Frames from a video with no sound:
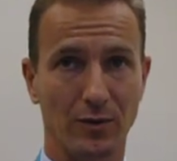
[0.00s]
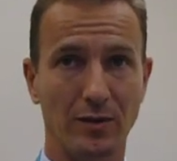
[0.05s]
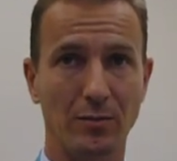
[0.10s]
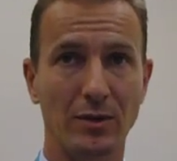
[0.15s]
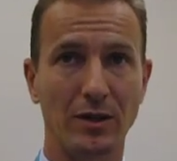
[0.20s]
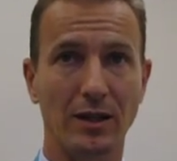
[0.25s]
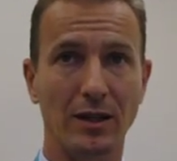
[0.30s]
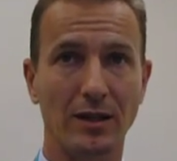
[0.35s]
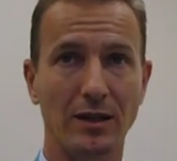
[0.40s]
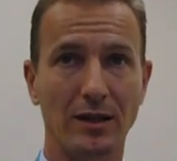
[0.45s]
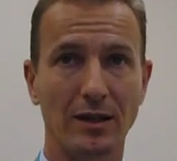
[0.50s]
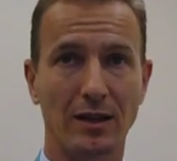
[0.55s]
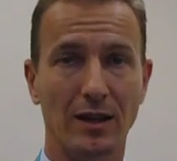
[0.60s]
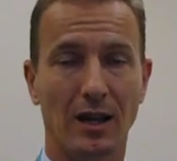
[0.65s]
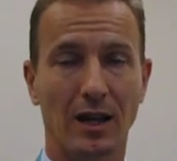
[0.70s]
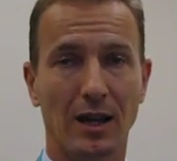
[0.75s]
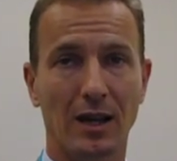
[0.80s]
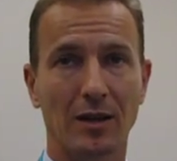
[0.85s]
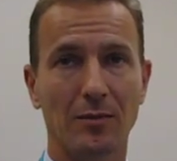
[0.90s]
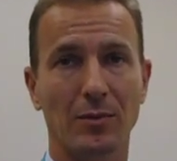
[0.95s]
the beginning.
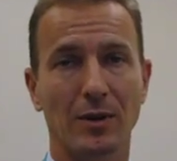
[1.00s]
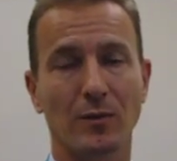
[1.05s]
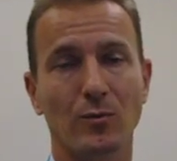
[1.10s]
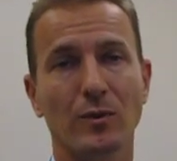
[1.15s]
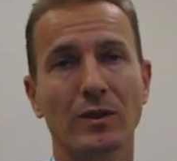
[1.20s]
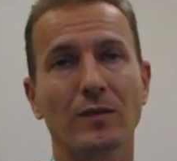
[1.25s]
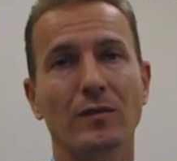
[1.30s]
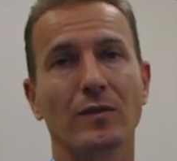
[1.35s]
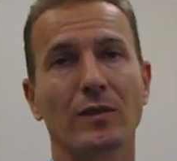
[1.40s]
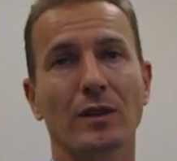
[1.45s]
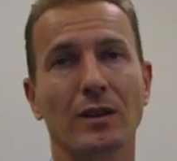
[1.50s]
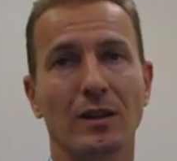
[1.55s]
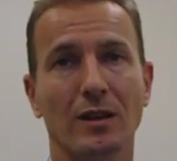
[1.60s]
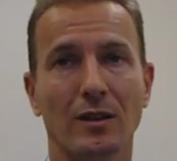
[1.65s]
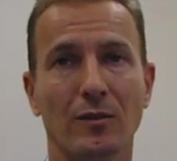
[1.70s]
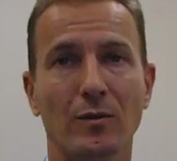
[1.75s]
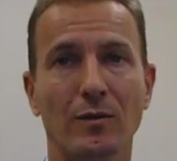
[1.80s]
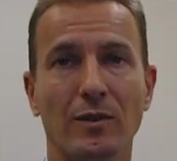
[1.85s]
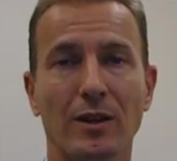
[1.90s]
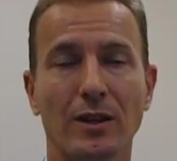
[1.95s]
Mm-hmm. But we've
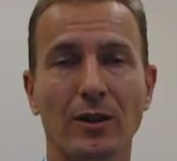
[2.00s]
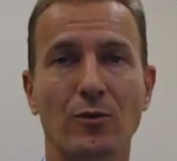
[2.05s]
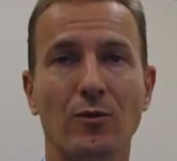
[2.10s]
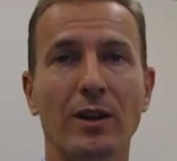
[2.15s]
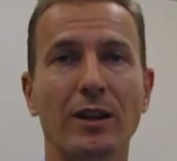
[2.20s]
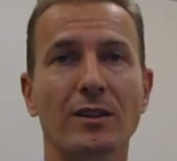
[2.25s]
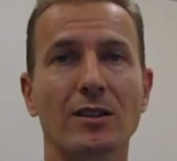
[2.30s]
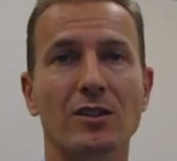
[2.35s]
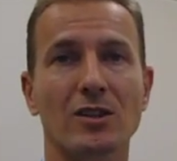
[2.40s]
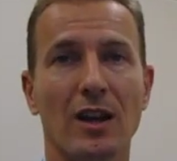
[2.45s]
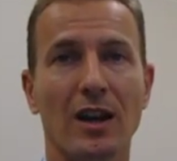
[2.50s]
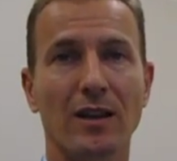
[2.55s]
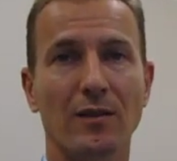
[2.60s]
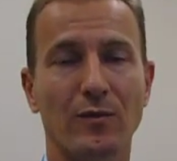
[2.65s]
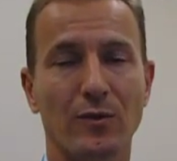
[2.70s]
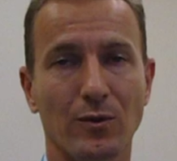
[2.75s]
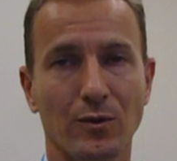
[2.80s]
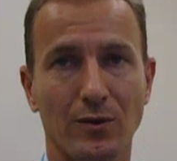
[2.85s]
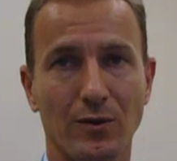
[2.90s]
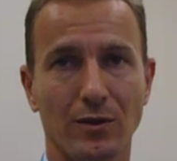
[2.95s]
uh, we've got a great design
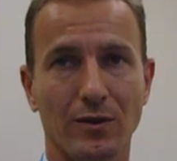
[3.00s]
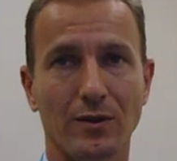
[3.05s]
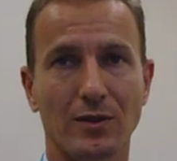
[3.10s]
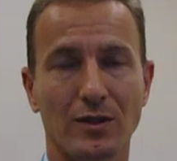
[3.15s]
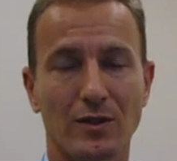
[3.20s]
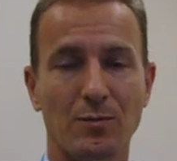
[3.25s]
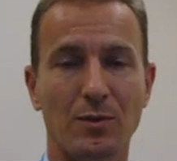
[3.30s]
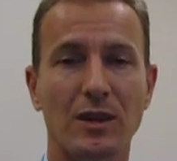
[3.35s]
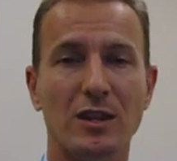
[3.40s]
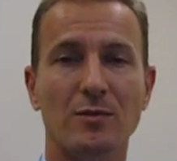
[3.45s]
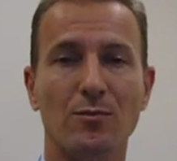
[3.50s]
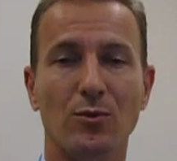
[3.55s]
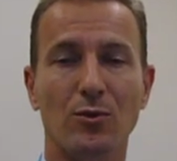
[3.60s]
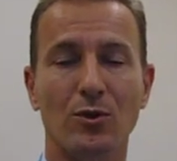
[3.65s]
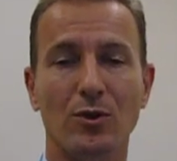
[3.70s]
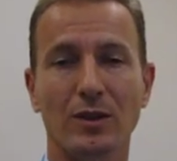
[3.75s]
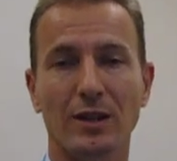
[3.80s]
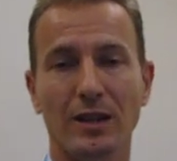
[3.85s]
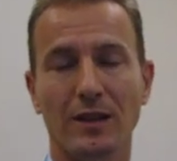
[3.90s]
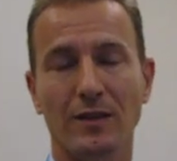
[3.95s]
for the
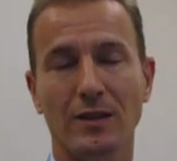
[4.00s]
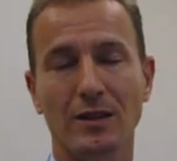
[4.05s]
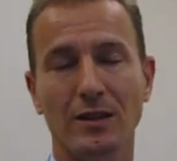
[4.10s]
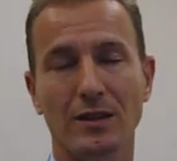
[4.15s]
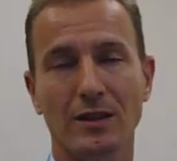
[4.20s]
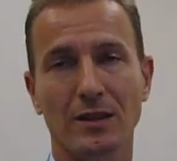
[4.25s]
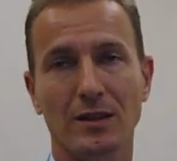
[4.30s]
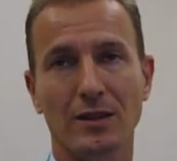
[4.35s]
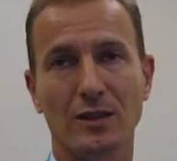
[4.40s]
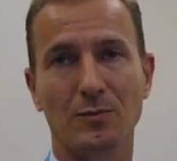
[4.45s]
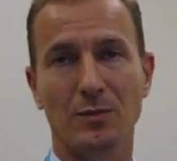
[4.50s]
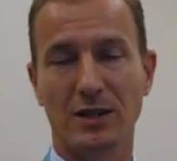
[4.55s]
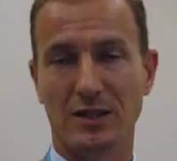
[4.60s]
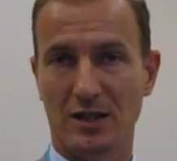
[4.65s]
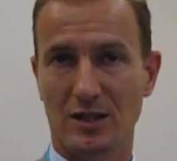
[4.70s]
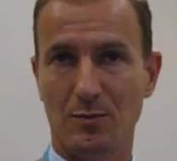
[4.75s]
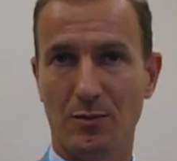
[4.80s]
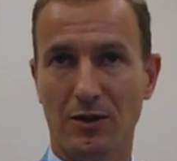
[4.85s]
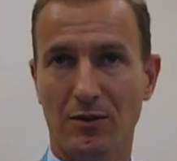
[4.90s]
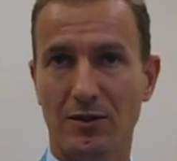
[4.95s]
spaceport and the uh, Space
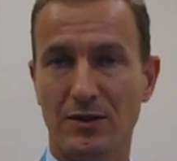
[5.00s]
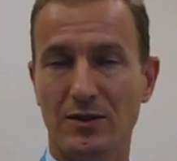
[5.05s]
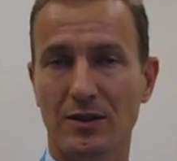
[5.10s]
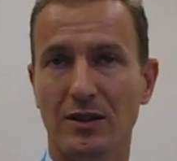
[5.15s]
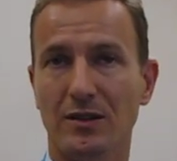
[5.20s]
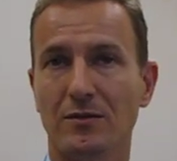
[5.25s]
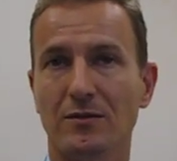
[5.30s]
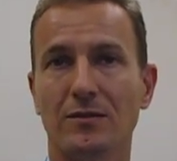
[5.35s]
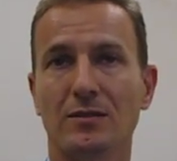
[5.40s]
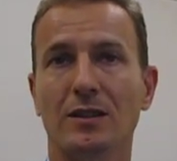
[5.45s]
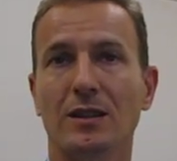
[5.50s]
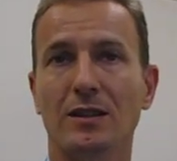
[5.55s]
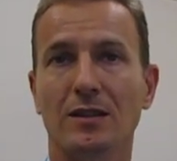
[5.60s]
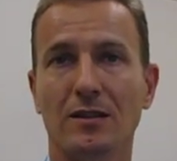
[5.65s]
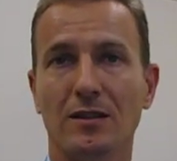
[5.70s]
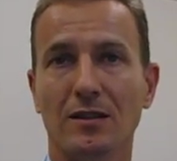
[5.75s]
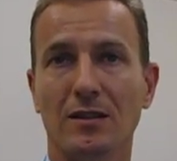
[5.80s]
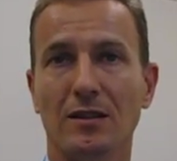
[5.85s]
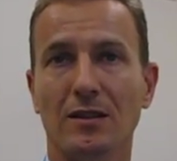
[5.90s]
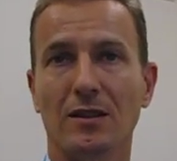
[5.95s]
Experience Center
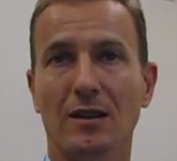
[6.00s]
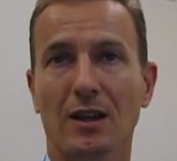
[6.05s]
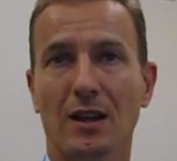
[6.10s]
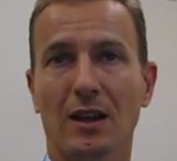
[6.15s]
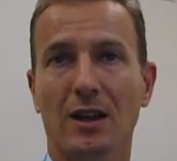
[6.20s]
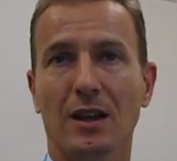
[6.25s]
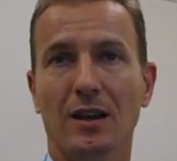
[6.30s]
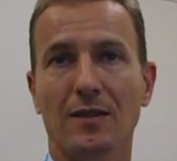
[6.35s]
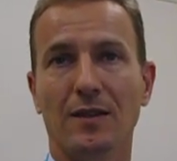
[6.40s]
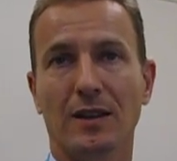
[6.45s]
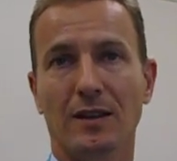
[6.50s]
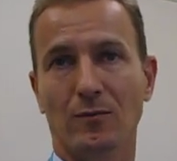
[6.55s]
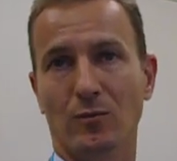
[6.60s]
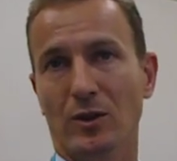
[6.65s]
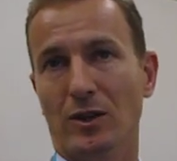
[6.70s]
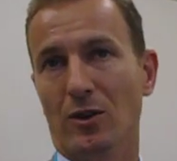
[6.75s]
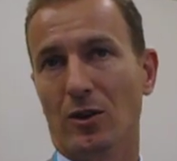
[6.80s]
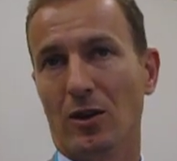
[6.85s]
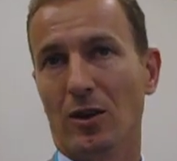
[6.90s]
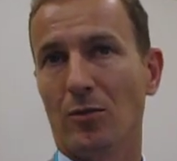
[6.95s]
that uh, that we
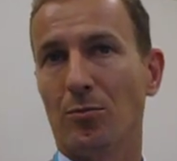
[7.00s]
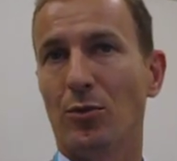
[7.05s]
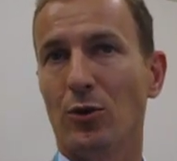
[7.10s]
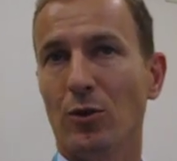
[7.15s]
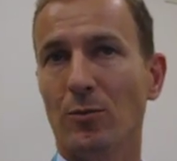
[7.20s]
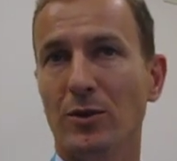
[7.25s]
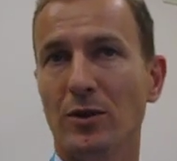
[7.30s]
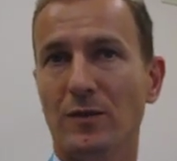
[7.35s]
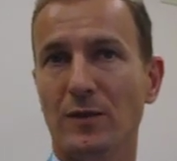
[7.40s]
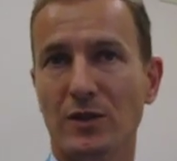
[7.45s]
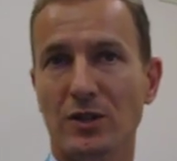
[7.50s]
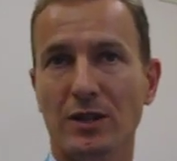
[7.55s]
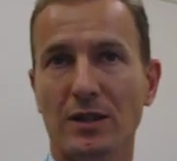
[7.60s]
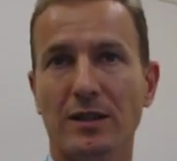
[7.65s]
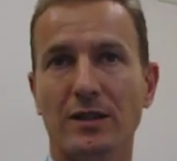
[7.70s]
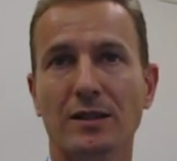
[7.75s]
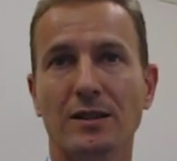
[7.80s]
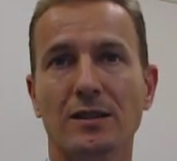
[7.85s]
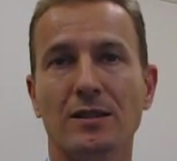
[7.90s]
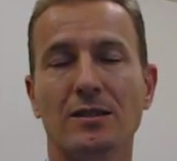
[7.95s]
call our permanent
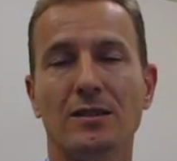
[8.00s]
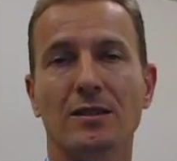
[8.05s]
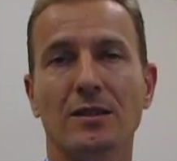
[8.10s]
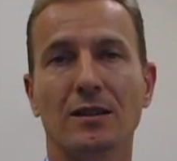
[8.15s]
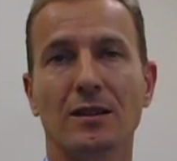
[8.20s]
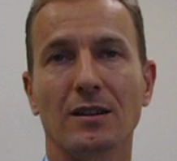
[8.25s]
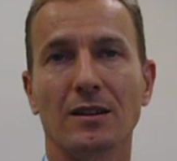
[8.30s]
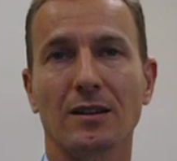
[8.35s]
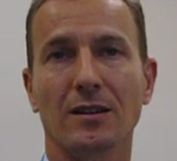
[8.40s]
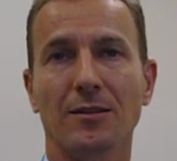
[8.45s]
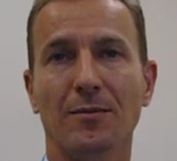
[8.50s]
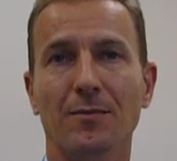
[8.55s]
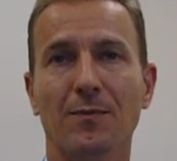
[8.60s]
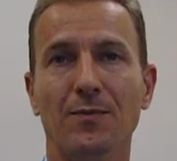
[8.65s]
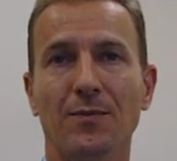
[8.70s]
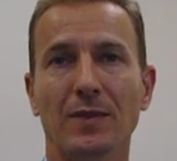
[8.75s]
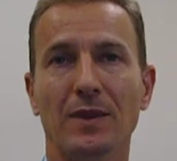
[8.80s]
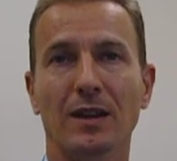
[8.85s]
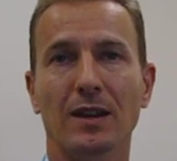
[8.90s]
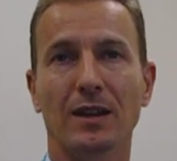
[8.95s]
facilities,
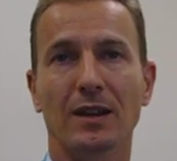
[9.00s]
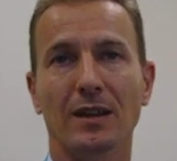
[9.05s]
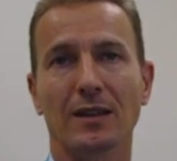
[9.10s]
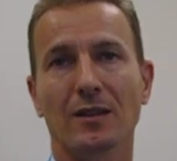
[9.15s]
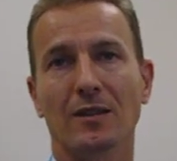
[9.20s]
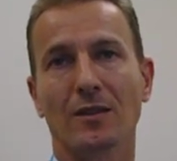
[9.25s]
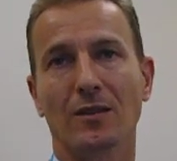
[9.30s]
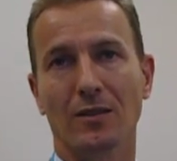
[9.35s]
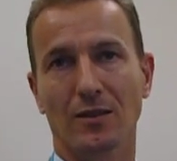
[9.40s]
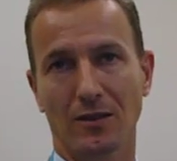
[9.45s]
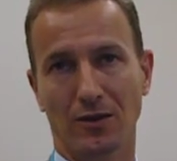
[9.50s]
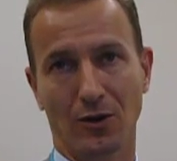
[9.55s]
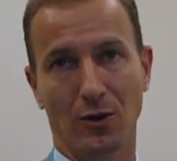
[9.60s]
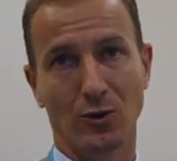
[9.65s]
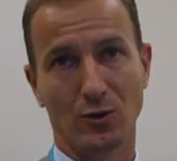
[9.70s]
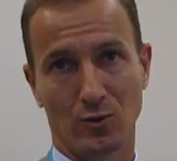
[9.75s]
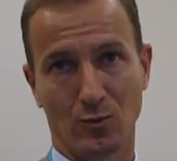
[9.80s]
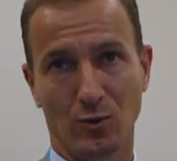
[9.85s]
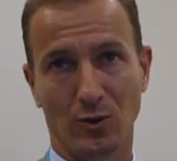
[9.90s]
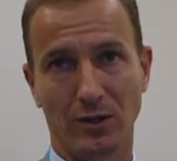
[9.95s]
um, and
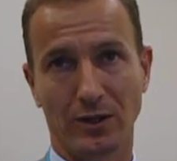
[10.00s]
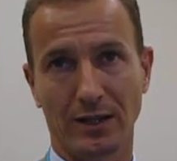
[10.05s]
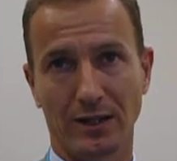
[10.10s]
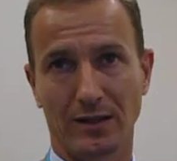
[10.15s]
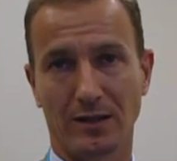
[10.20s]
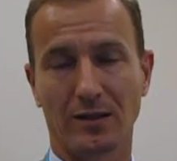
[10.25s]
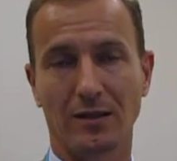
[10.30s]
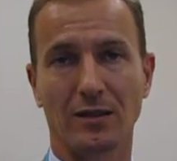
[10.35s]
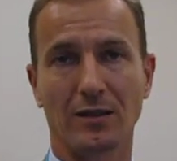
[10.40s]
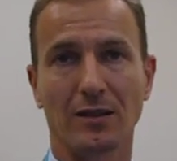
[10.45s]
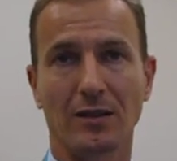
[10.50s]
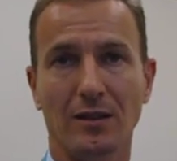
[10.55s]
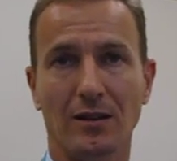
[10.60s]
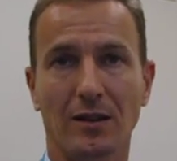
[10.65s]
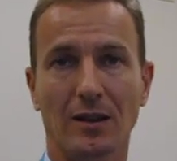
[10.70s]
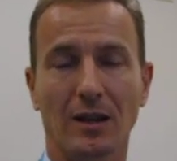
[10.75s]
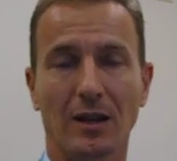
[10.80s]
those will get uh,